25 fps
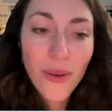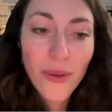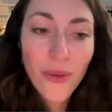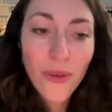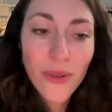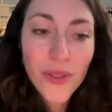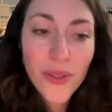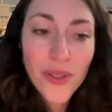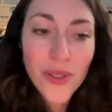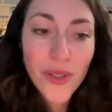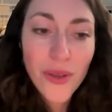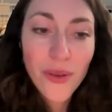
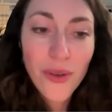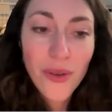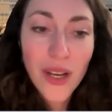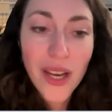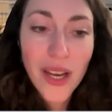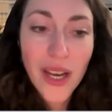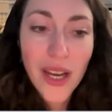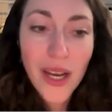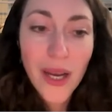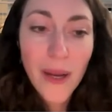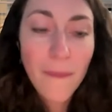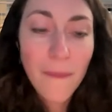
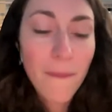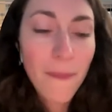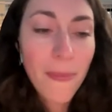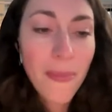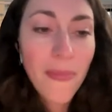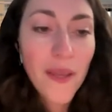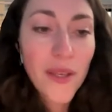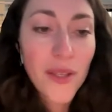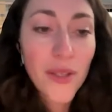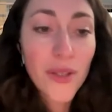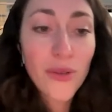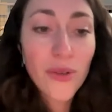Also,
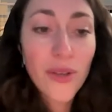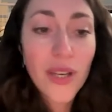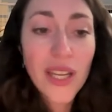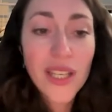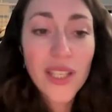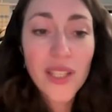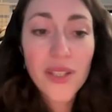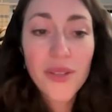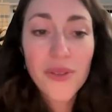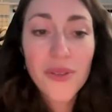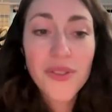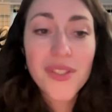you
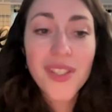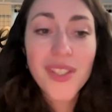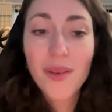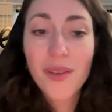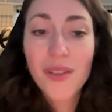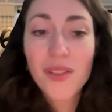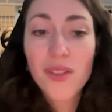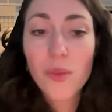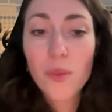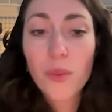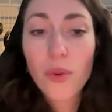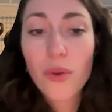can use
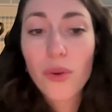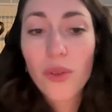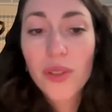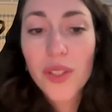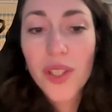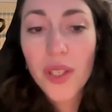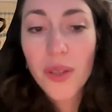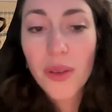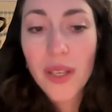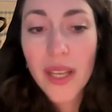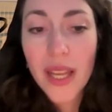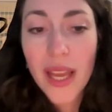our
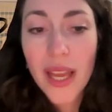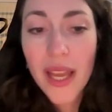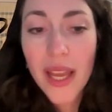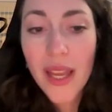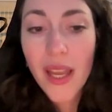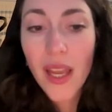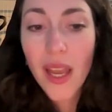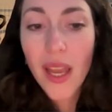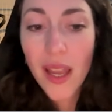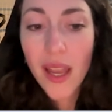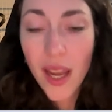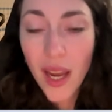support
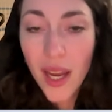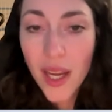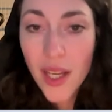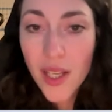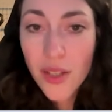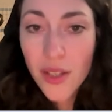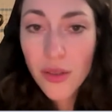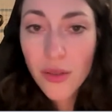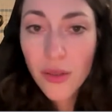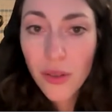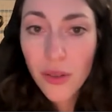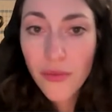Q&A AI
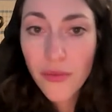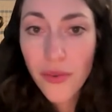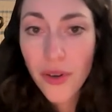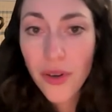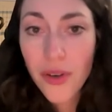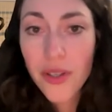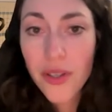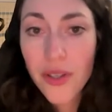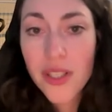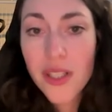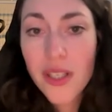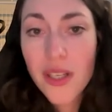tool
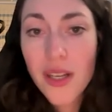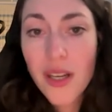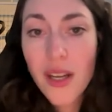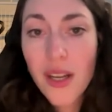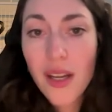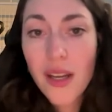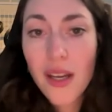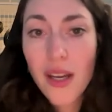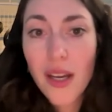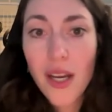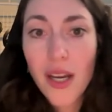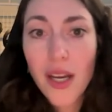first,
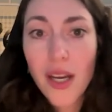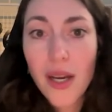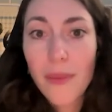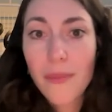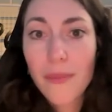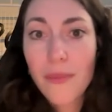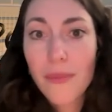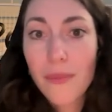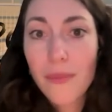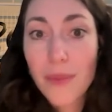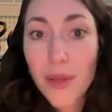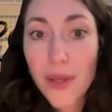
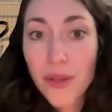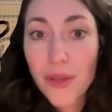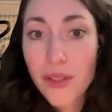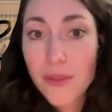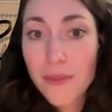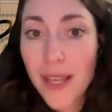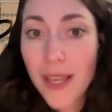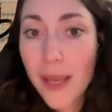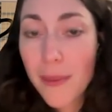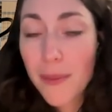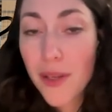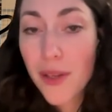
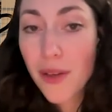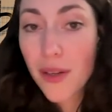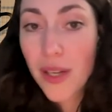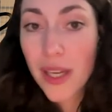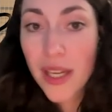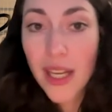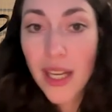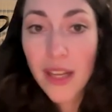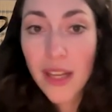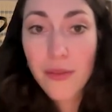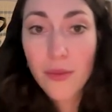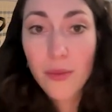because maybe you
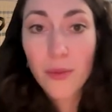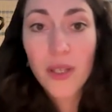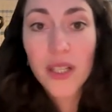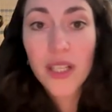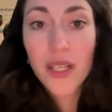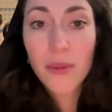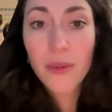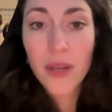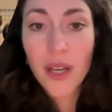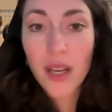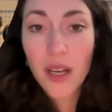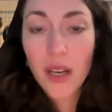can have a
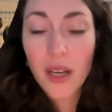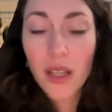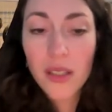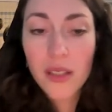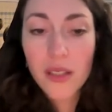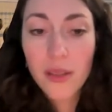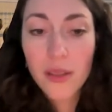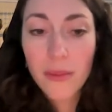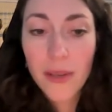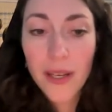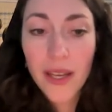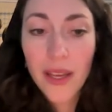really quick
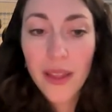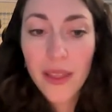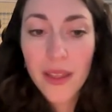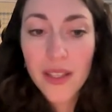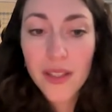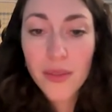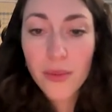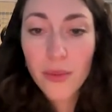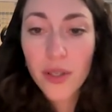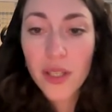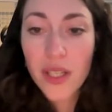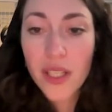answer via
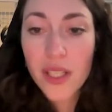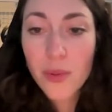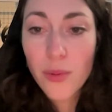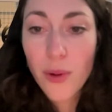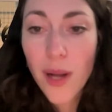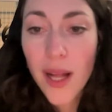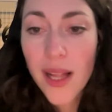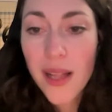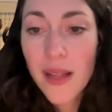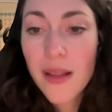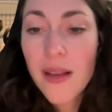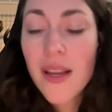this one as
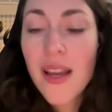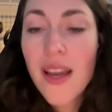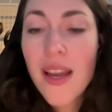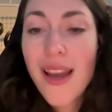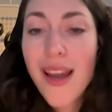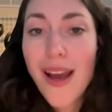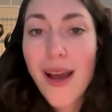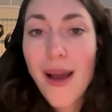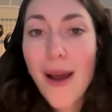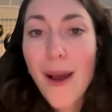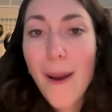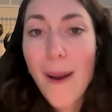well.
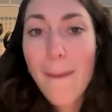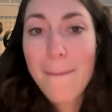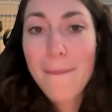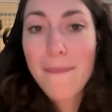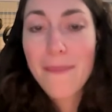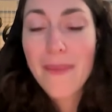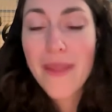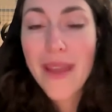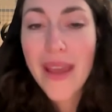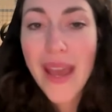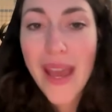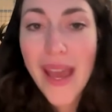
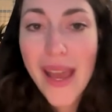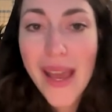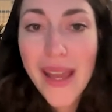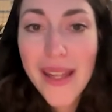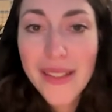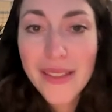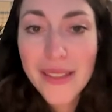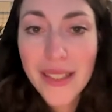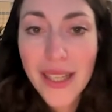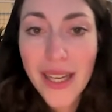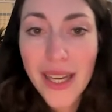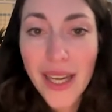
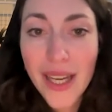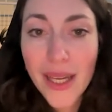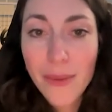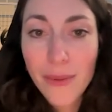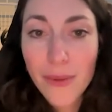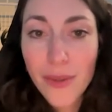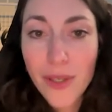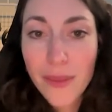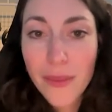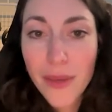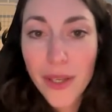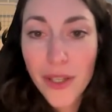And I
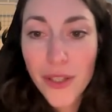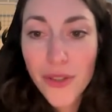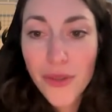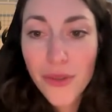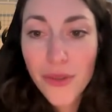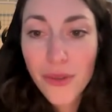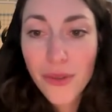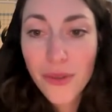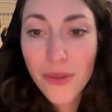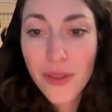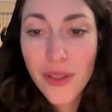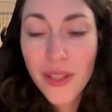want to make
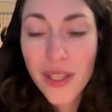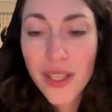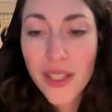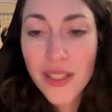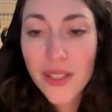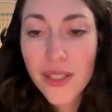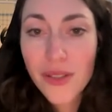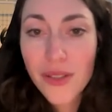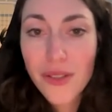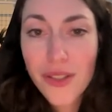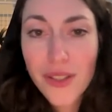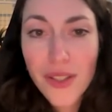sure
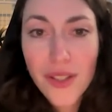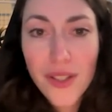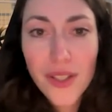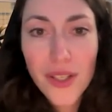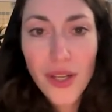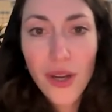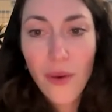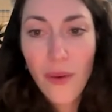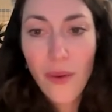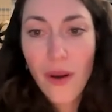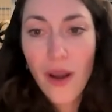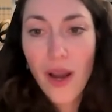that you just
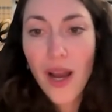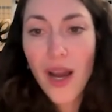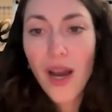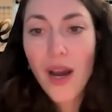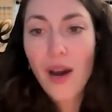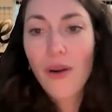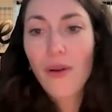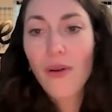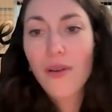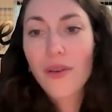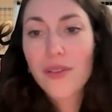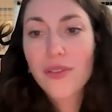know
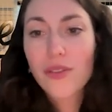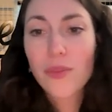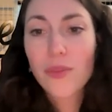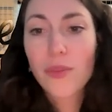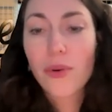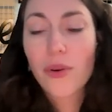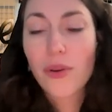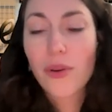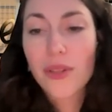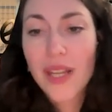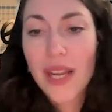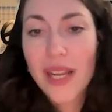how
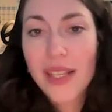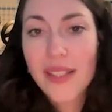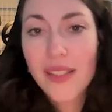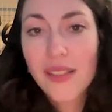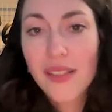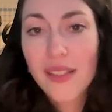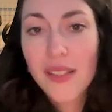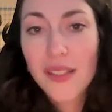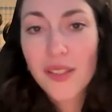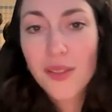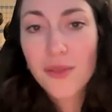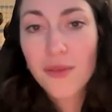support
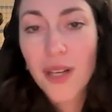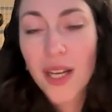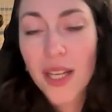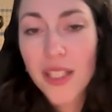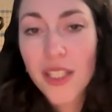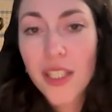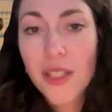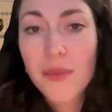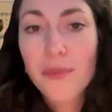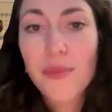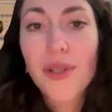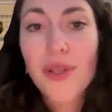access is
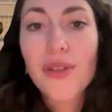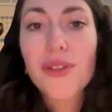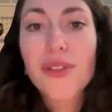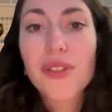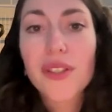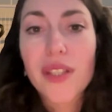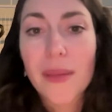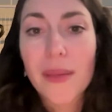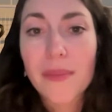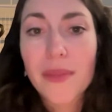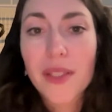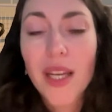granted,
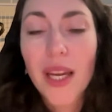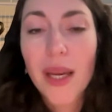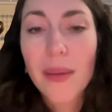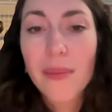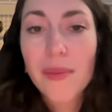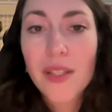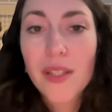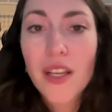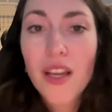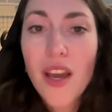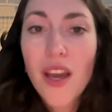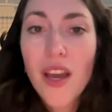because
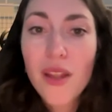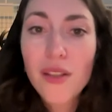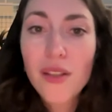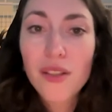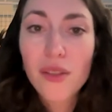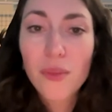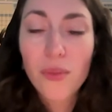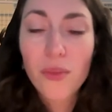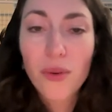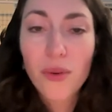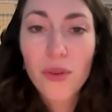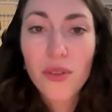sometimes the
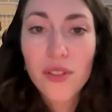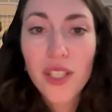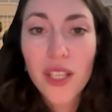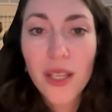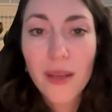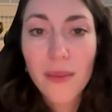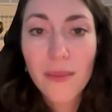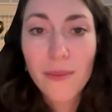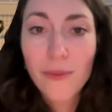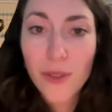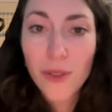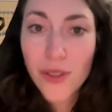support
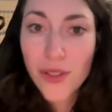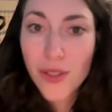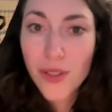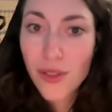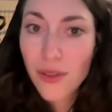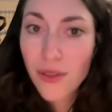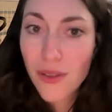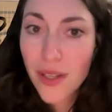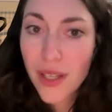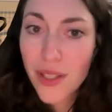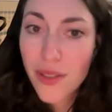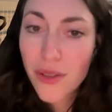team wants
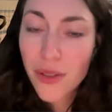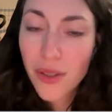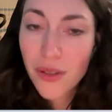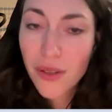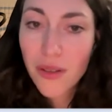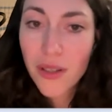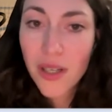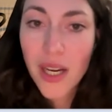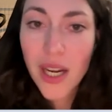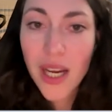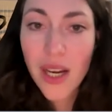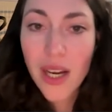to look into
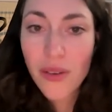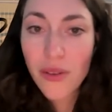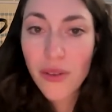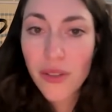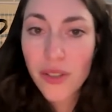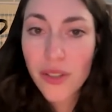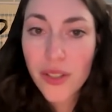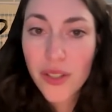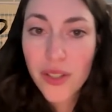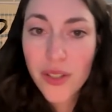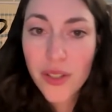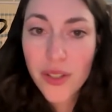your
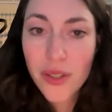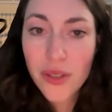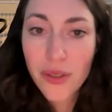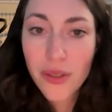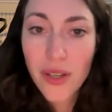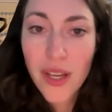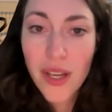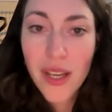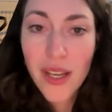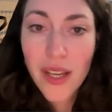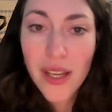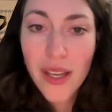account just
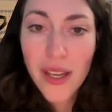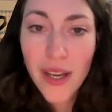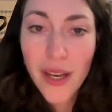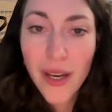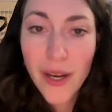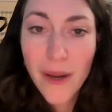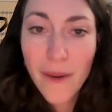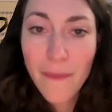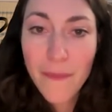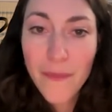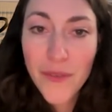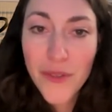to
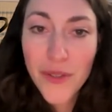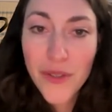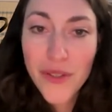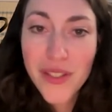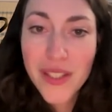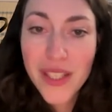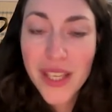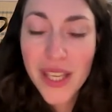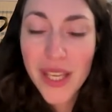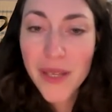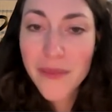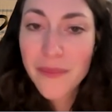
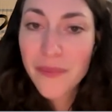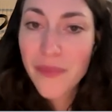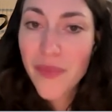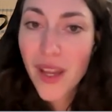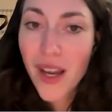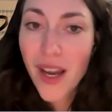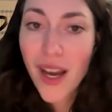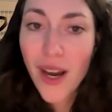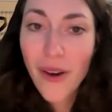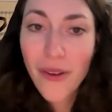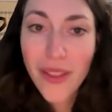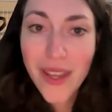see
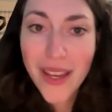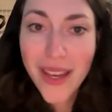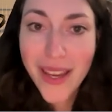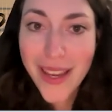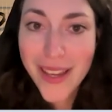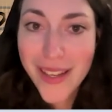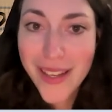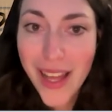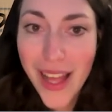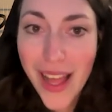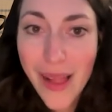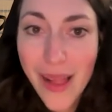how they
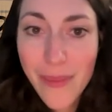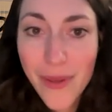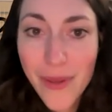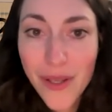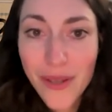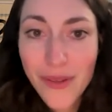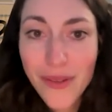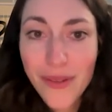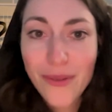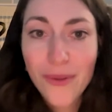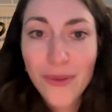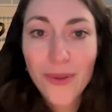can help
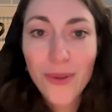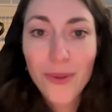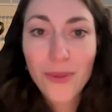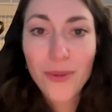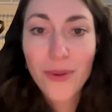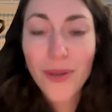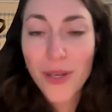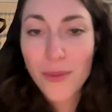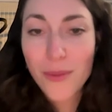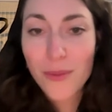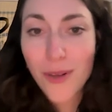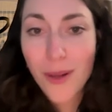you or
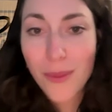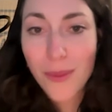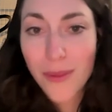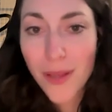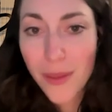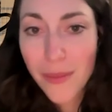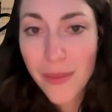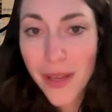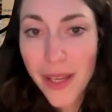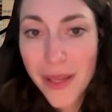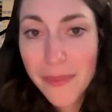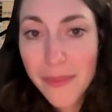what a
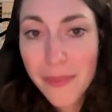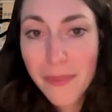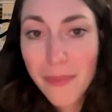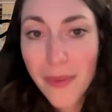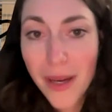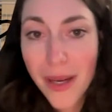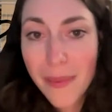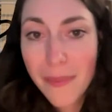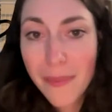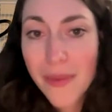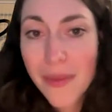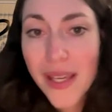problem
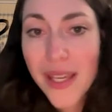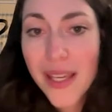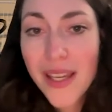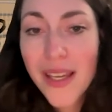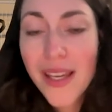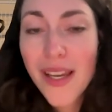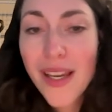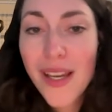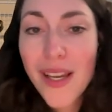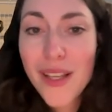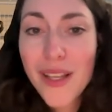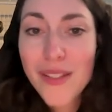might be.